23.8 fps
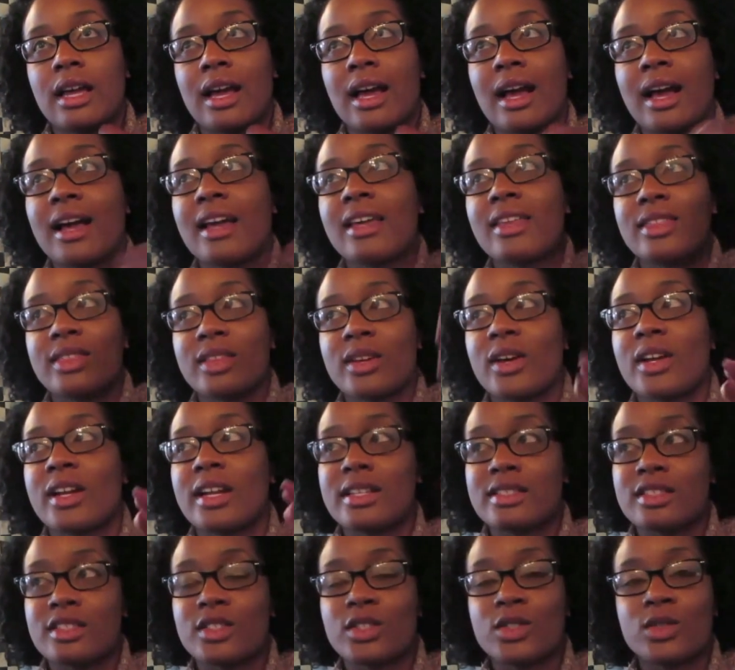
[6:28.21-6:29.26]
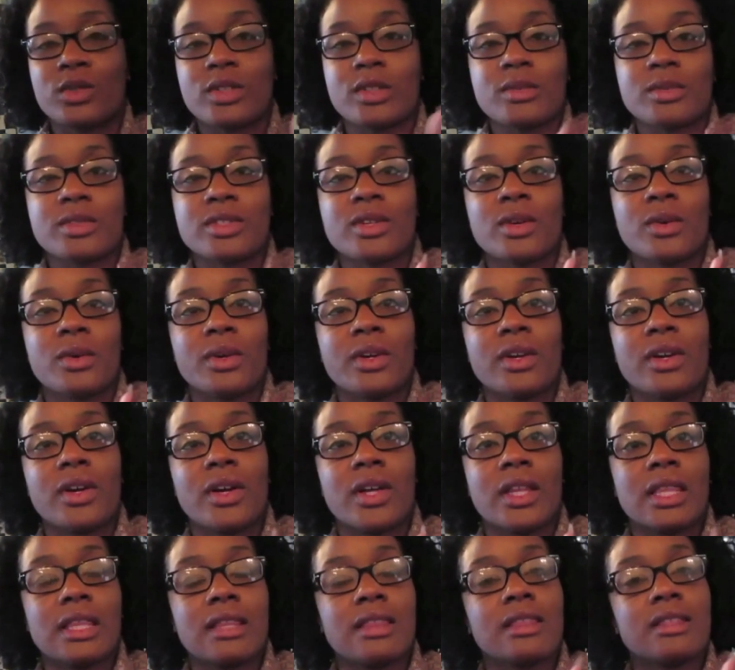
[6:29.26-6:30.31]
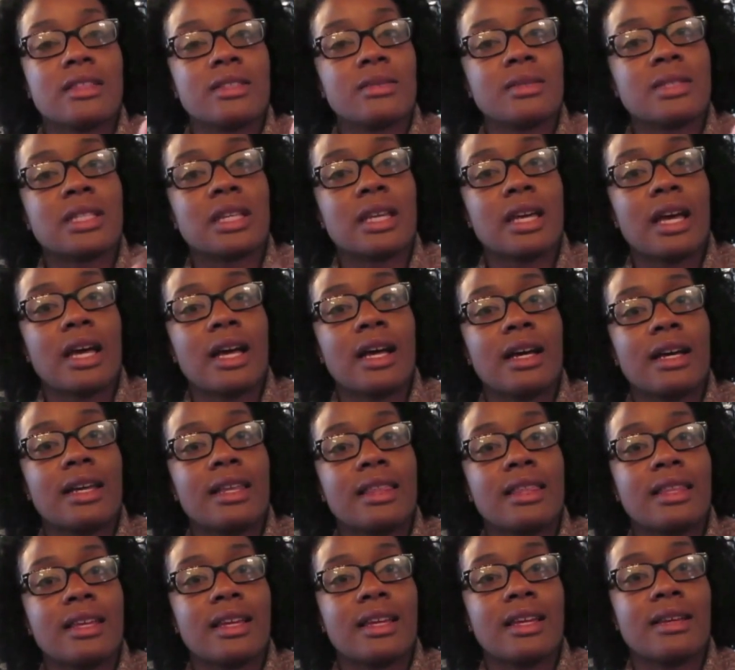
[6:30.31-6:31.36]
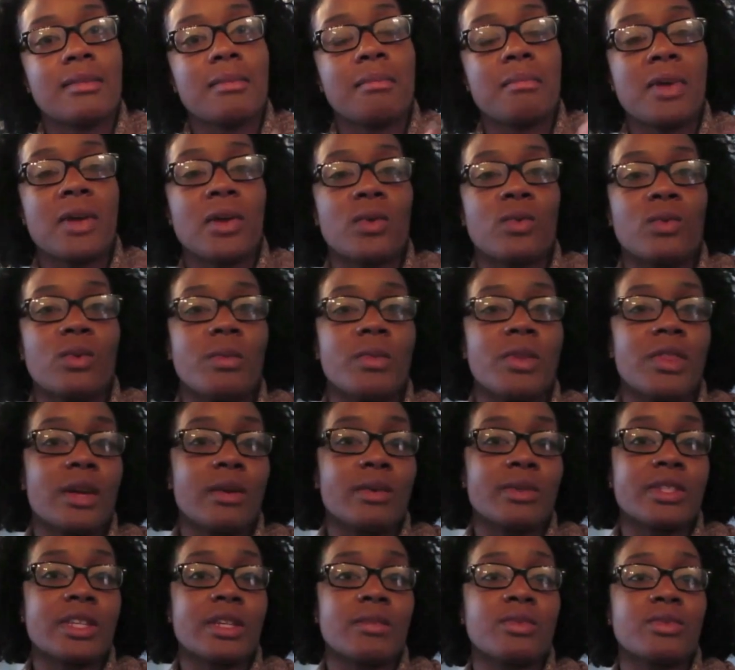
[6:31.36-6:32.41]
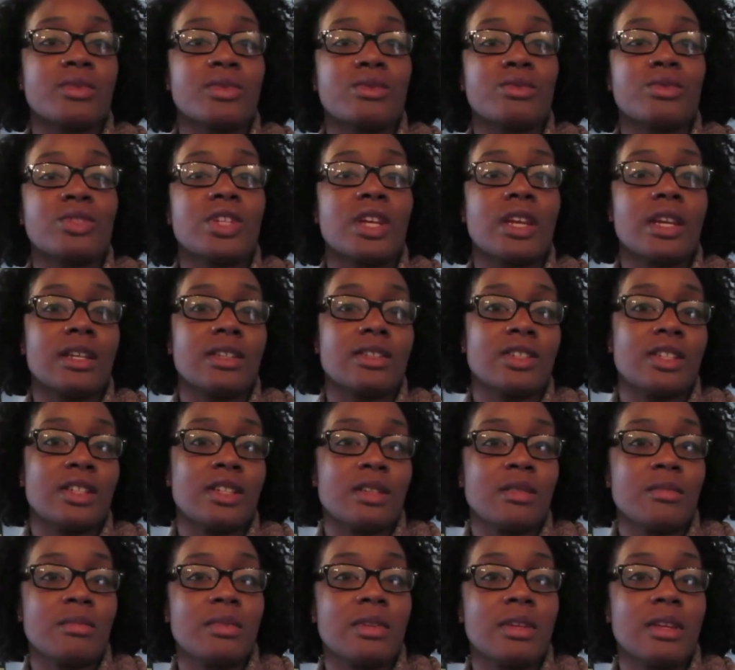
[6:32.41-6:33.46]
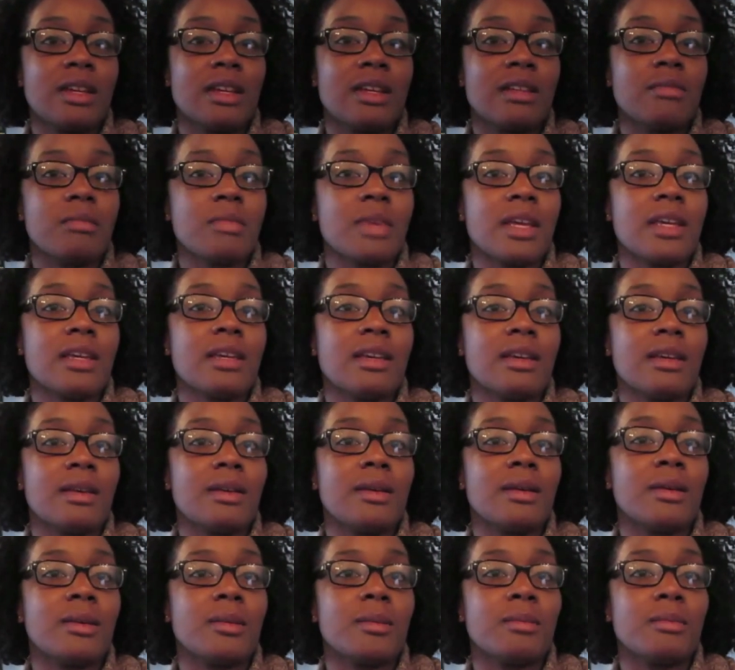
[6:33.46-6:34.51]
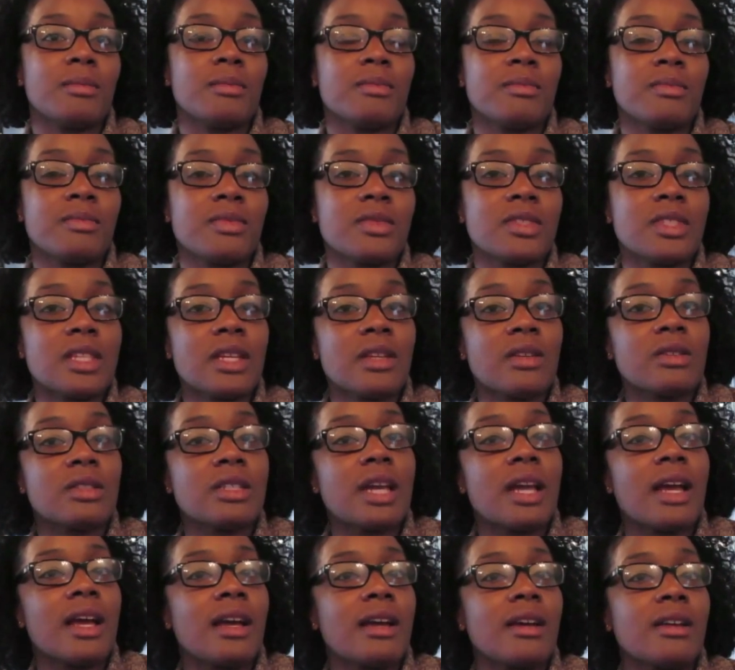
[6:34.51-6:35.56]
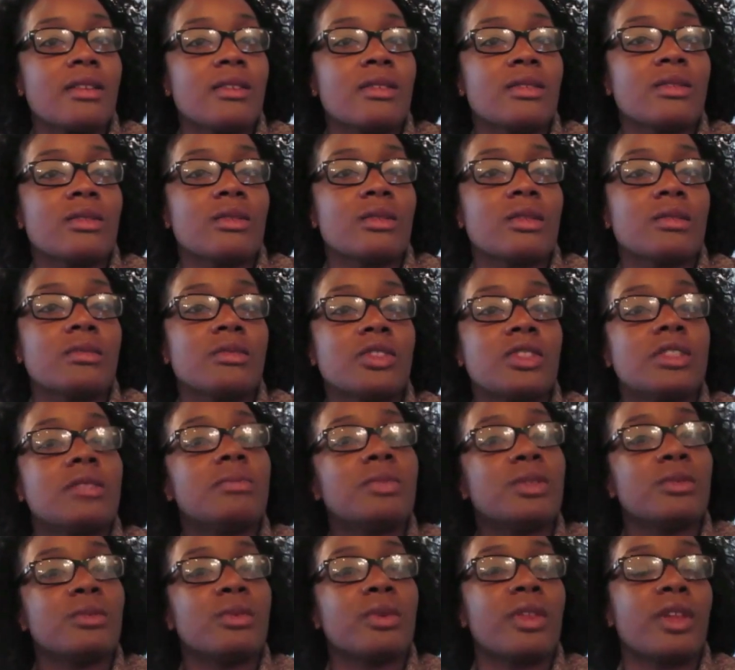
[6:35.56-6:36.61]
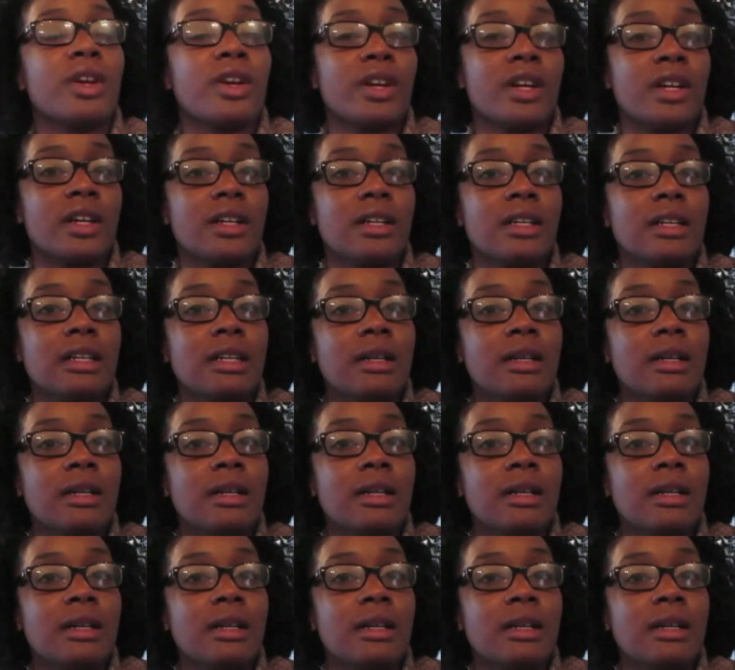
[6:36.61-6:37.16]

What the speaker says: I thought as the story was going on that this was a guy that met a woman that was able to change him and make him settle down or just be with her.